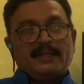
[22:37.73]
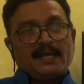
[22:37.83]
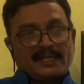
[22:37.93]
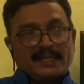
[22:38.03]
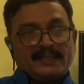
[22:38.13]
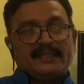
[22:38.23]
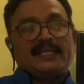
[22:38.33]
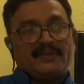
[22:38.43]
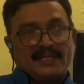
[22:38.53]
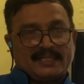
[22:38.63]
Again
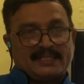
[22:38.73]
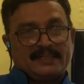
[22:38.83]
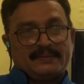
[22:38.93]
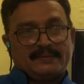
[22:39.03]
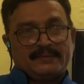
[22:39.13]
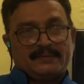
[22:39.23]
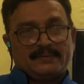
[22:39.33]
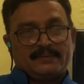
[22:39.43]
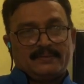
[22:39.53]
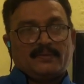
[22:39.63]
3 weeks,
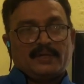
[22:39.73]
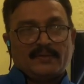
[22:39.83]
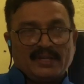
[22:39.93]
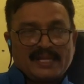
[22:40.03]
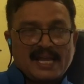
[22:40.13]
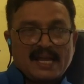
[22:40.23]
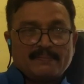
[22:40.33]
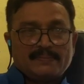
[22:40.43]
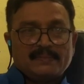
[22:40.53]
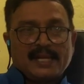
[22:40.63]
1 week gap.
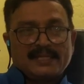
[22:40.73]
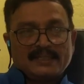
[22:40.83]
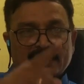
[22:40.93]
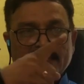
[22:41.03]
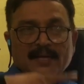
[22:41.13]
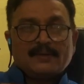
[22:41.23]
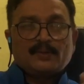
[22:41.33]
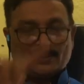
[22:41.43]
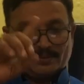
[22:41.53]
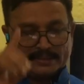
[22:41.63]
Like that they have to
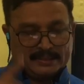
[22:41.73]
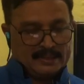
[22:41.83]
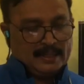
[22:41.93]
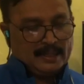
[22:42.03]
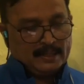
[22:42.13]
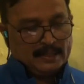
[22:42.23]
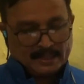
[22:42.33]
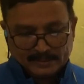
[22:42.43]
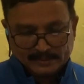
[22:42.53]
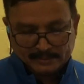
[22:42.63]
use.
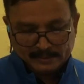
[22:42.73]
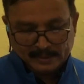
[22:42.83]
Now,